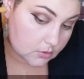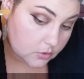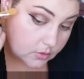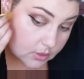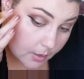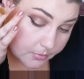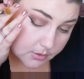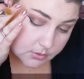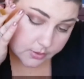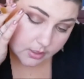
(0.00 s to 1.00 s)
So the top
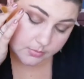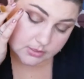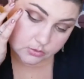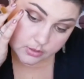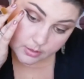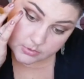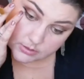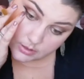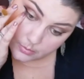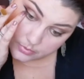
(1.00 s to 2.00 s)
looks okay to me, so then I'm
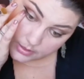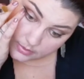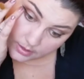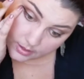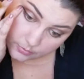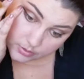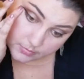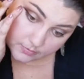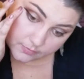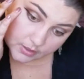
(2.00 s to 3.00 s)
just going to blend that out
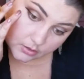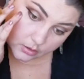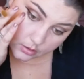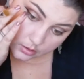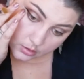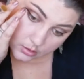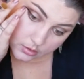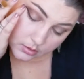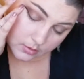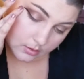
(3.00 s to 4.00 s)
with my finger
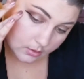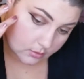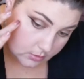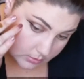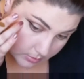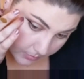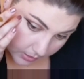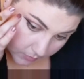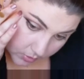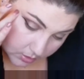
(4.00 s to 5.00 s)
to
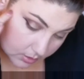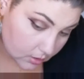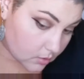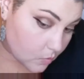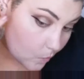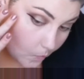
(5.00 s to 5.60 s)
make everything